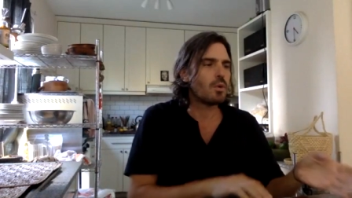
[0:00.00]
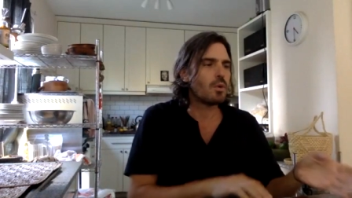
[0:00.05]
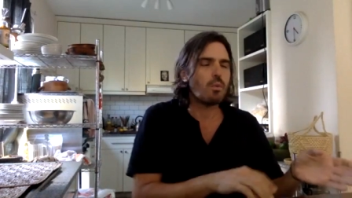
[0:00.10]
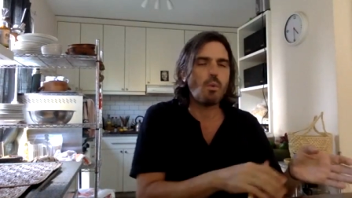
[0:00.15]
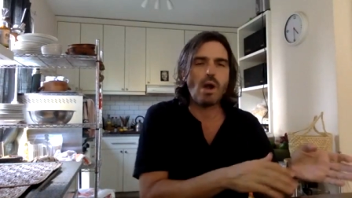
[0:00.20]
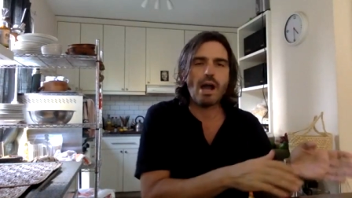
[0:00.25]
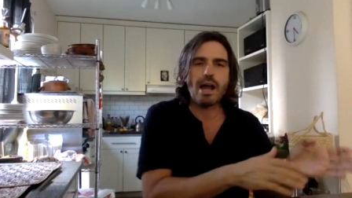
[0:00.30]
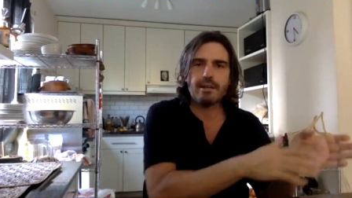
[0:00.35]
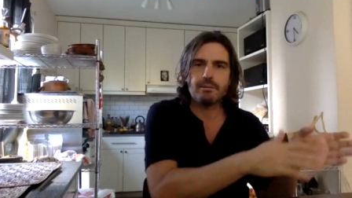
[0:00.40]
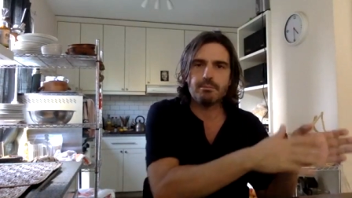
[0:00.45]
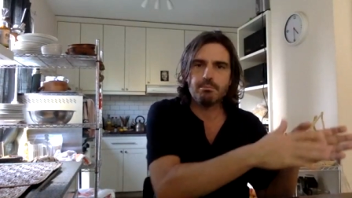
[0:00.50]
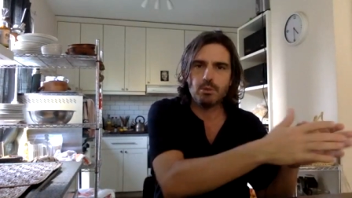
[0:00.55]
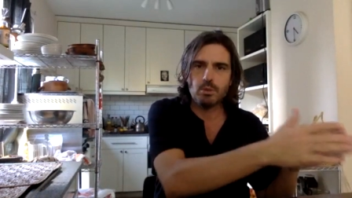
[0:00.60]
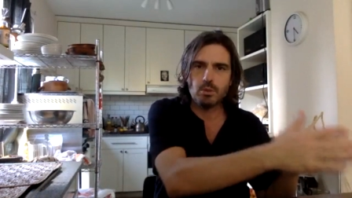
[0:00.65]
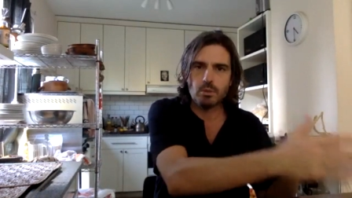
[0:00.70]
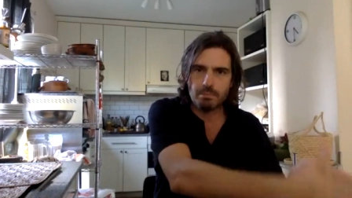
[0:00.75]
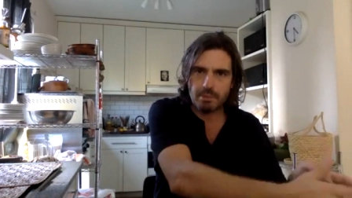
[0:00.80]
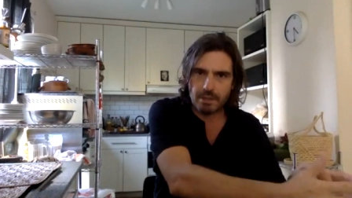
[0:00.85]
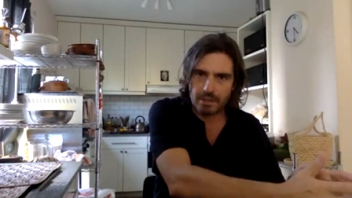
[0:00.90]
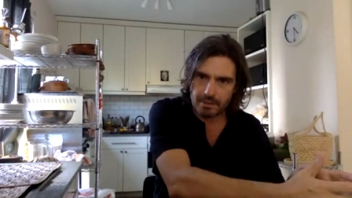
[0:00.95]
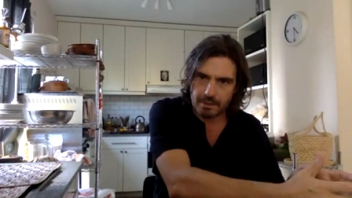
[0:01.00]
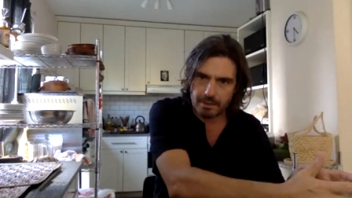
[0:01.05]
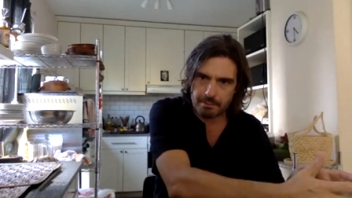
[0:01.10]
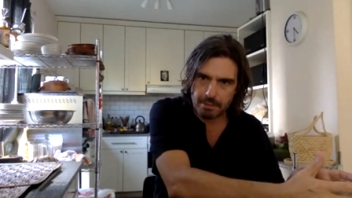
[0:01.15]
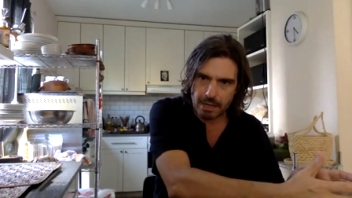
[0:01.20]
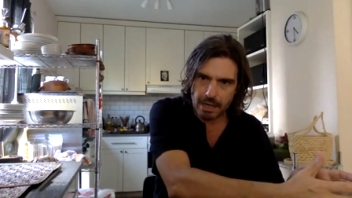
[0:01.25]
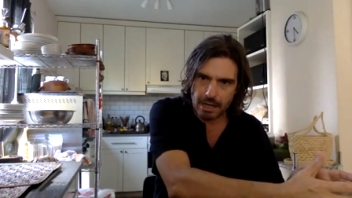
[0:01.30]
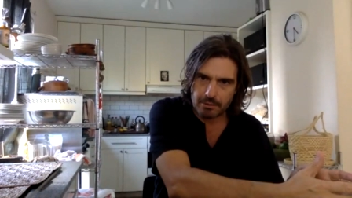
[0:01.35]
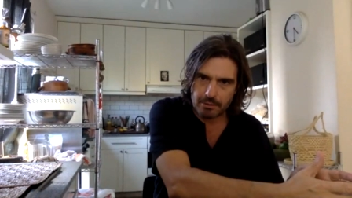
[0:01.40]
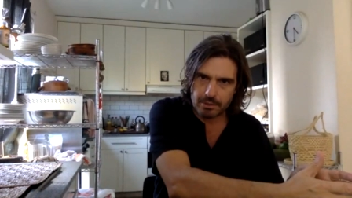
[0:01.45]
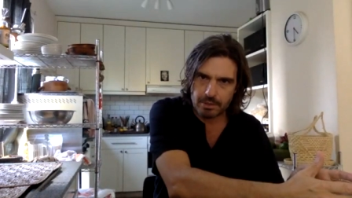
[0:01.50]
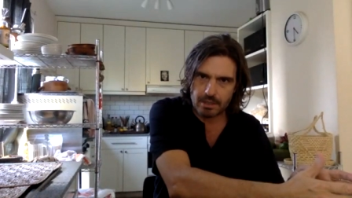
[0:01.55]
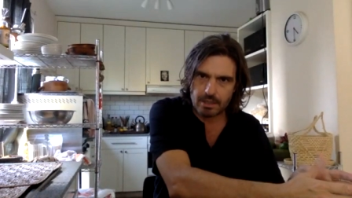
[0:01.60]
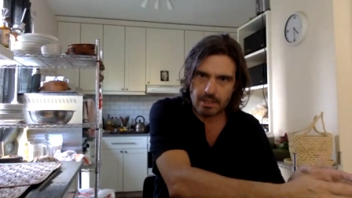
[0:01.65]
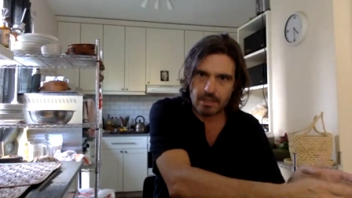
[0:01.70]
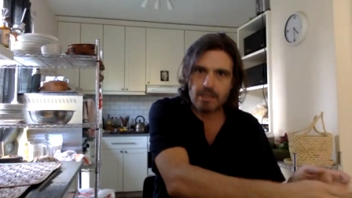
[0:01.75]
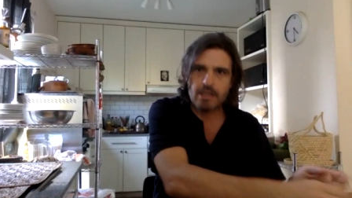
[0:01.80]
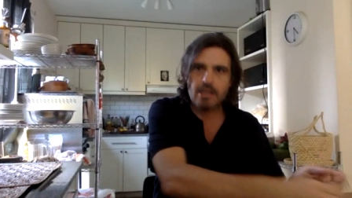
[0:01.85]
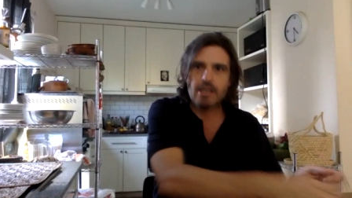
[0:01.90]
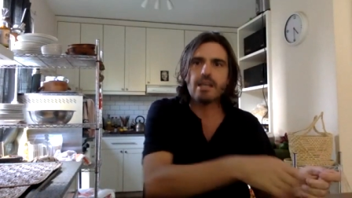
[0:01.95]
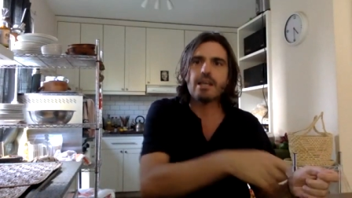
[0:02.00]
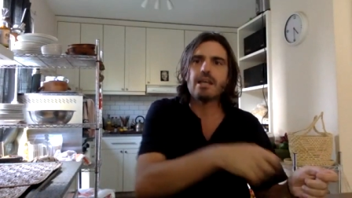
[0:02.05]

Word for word: white blueberry powder.